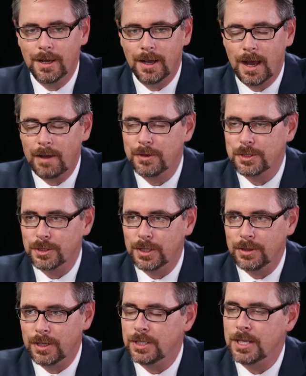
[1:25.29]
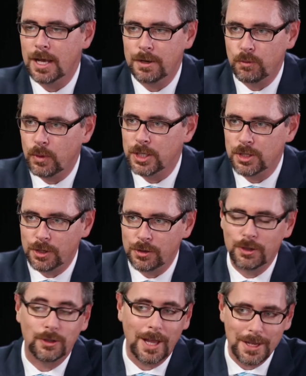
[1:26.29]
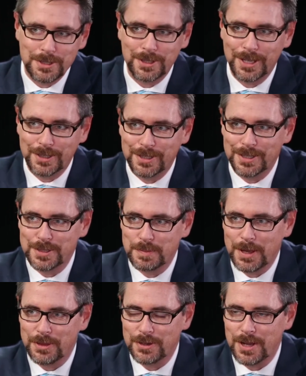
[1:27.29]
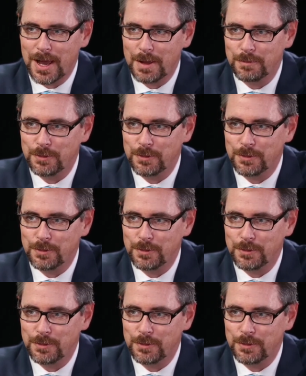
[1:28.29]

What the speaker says: Obviously in the dead of winter, they're less likely to spend their time